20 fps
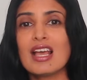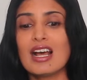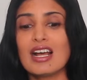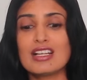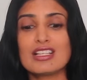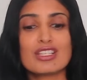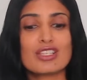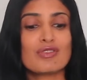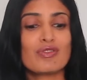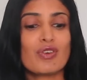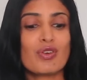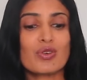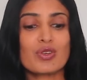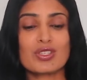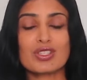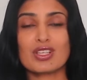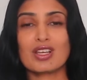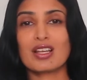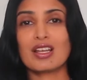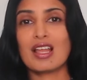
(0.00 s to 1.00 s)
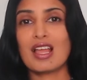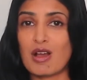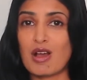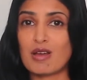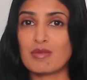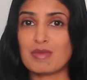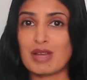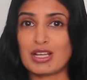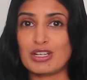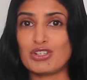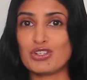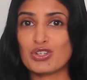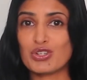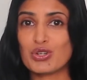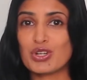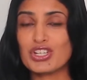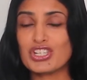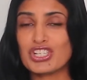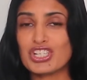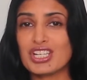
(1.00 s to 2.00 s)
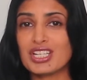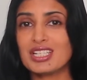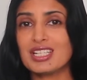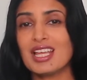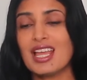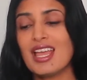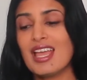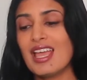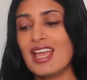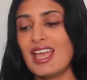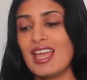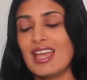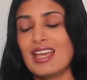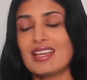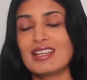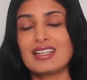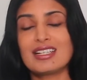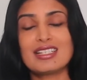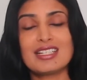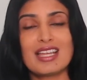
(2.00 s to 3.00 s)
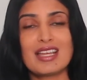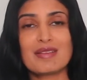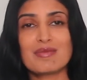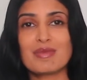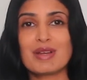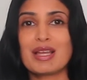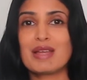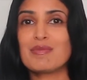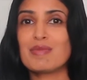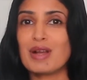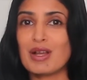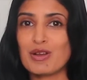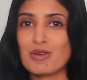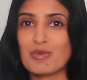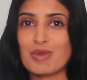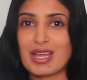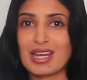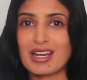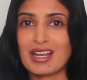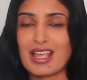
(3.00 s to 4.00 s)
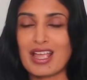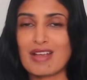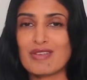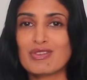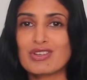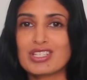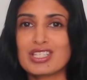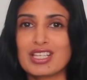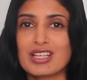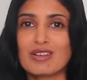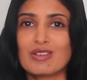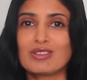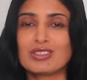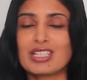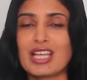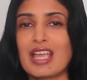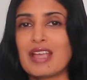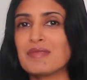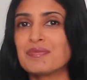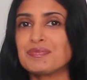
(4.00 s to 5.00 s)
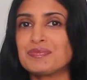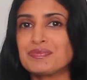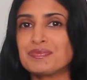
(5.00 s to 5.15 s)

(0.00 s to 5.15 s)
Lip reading: I just focus on my nutrition, and I take my Biomedic every single day.